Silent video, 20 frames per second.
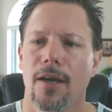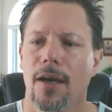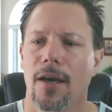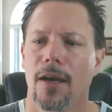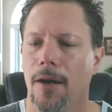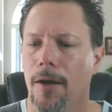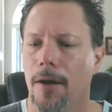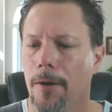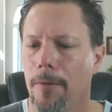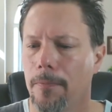
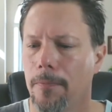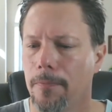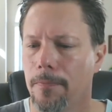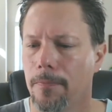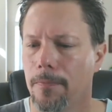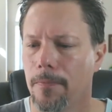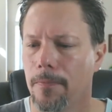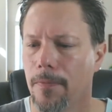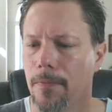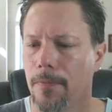Um,
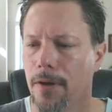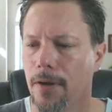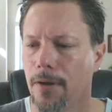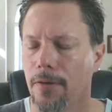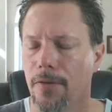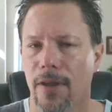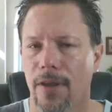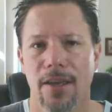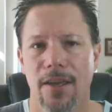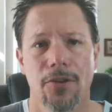you
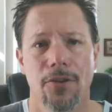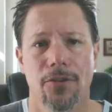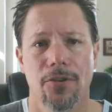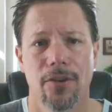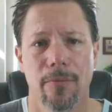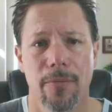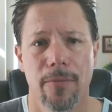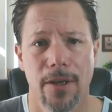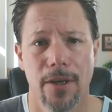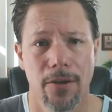know, they used
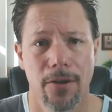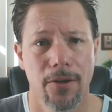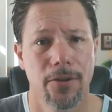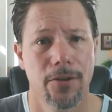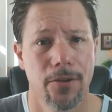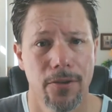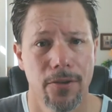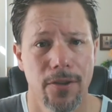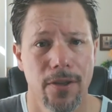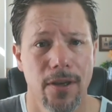to be able to
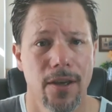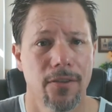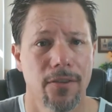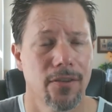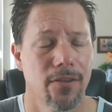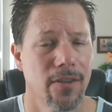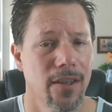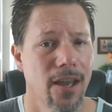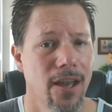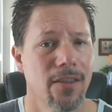do things
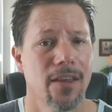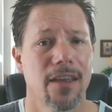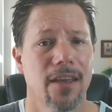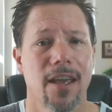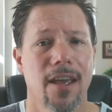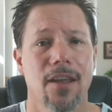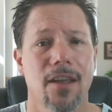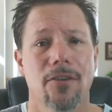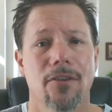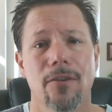and now they
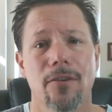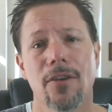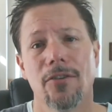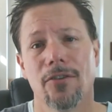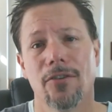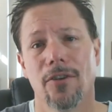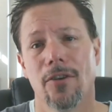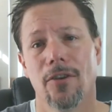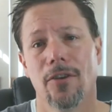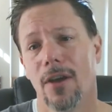can't do it.
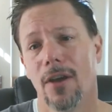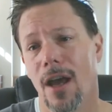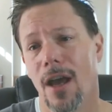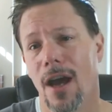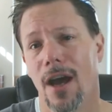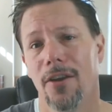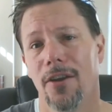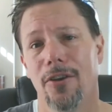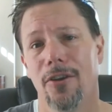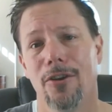So
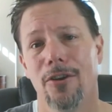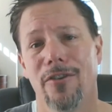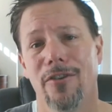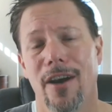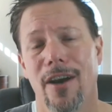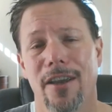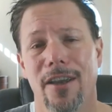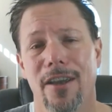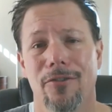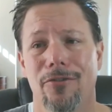I know if I
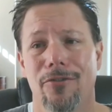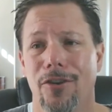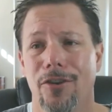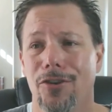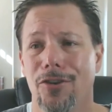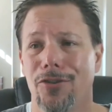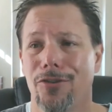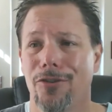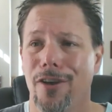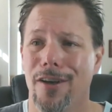get
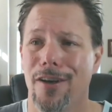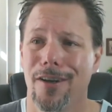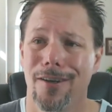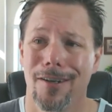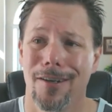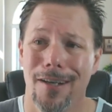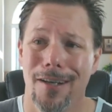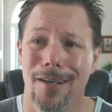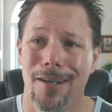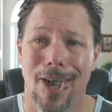
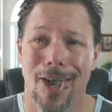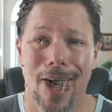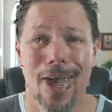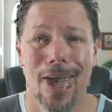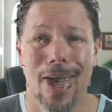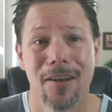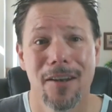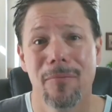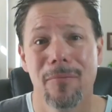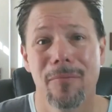frustrated, I
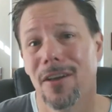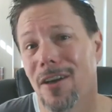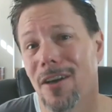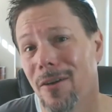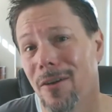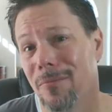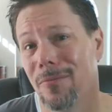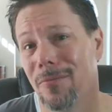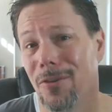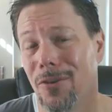can
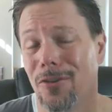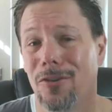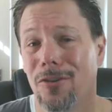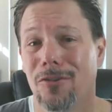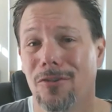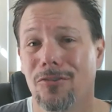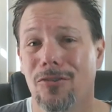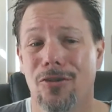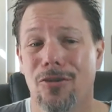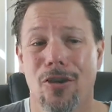become a
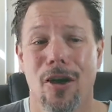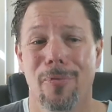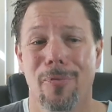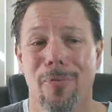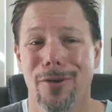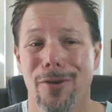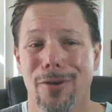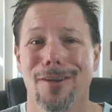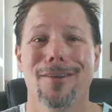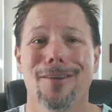little
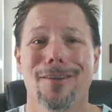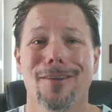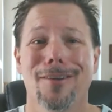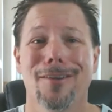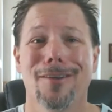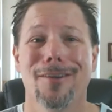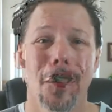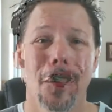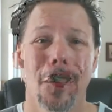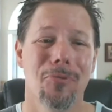grumpy at
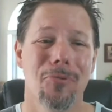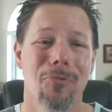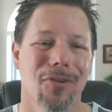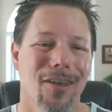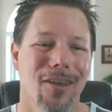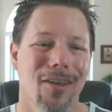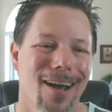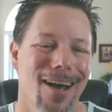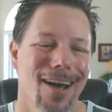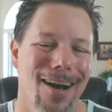times.
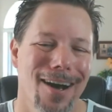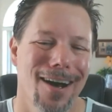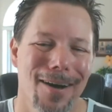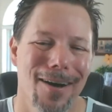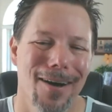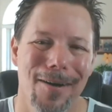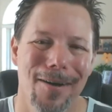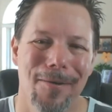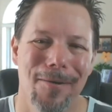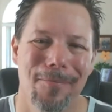
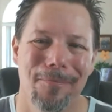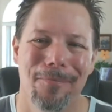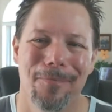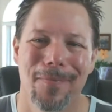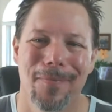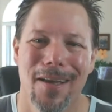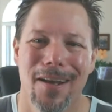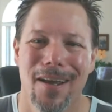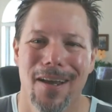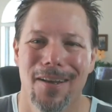Um,
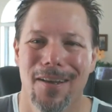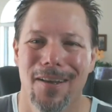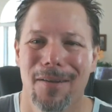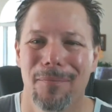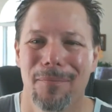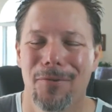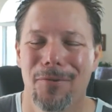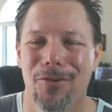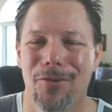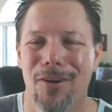and I am
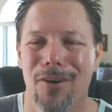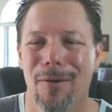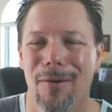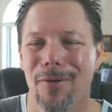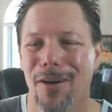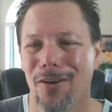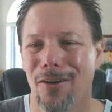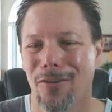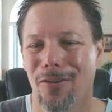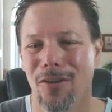sure I'm
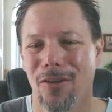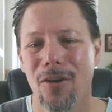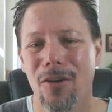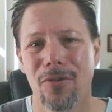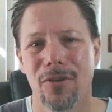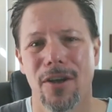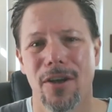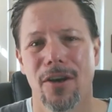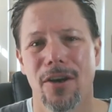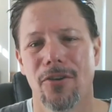not
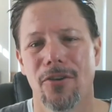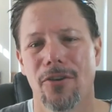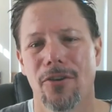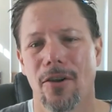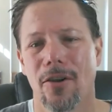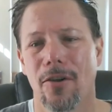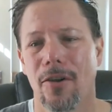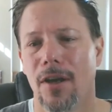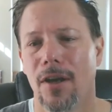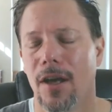alone there.
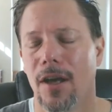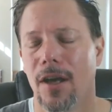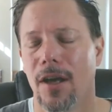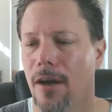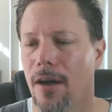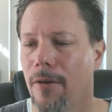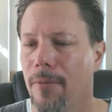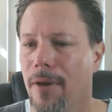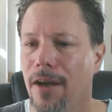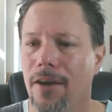So
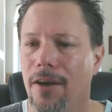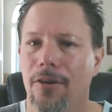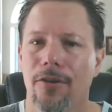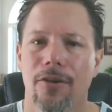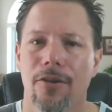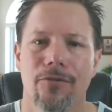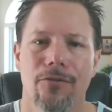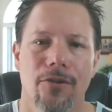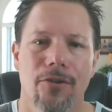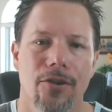um,
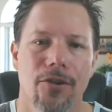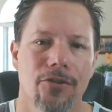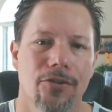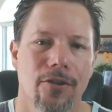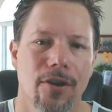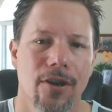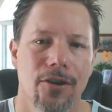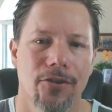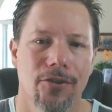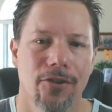anger and
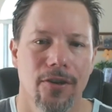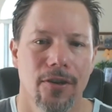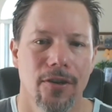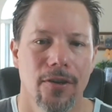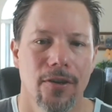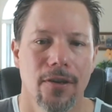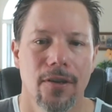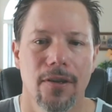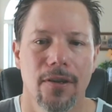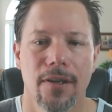
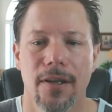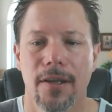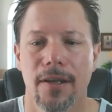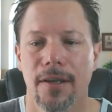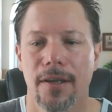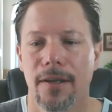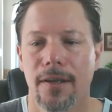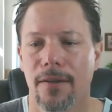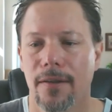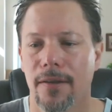frustration,
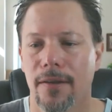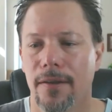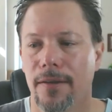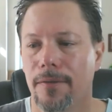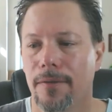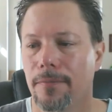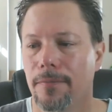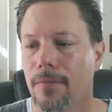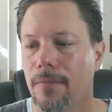the, the,